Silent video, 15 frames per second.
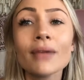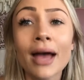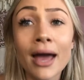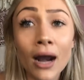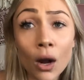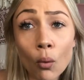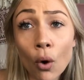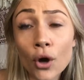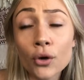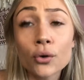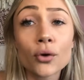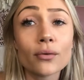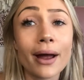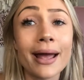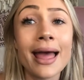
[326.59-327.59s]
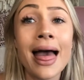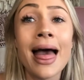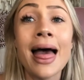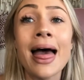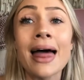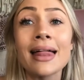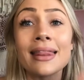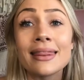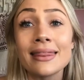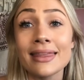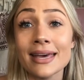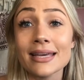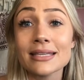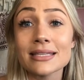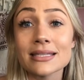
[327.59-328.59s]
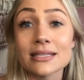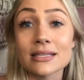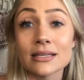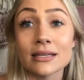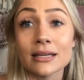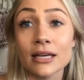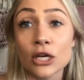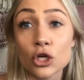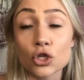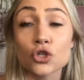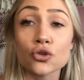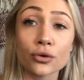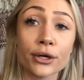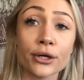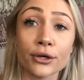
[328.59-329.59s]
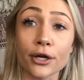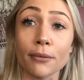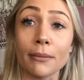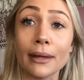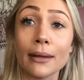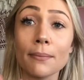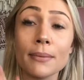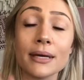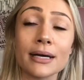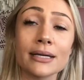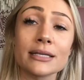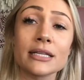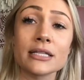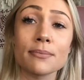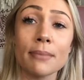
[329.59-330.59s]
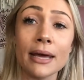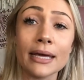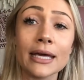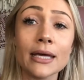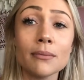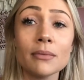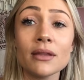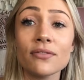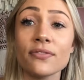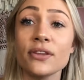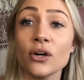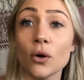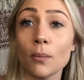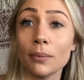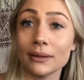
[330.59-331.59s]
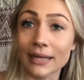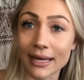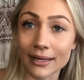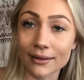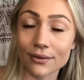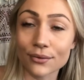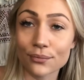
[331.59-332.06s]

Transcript: And I want you to write, this is triggering me because it's making me feel blank.